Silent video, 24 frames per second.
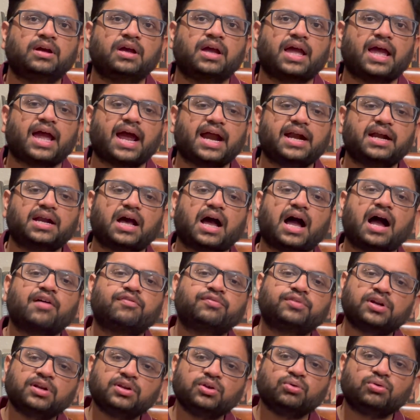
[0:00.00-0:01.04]
And
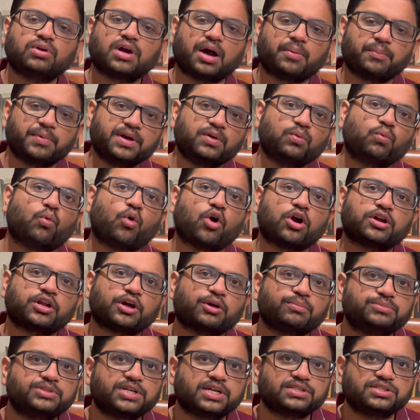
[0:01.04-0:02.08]
after you come in, what
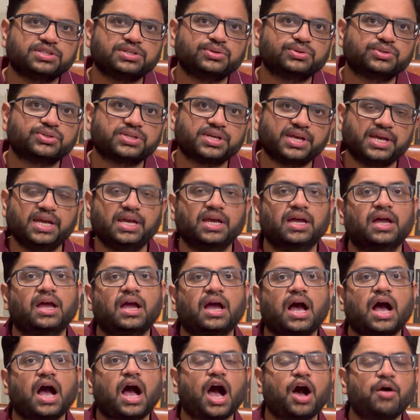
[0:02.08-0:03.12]
objects you see,
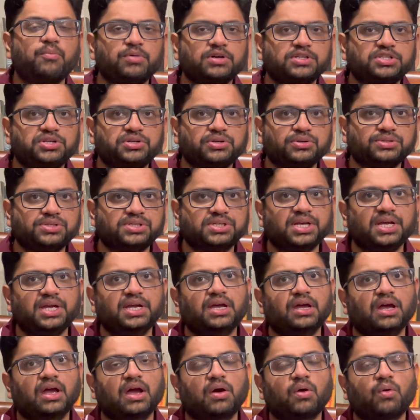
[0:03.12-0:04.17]
how much you see,
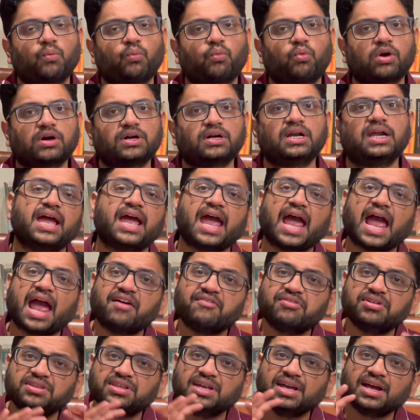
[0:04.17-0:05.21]
what level,
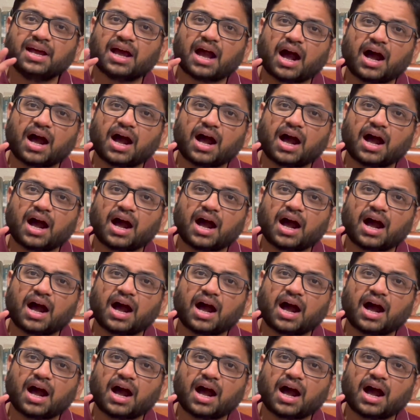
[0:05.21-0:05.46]
everything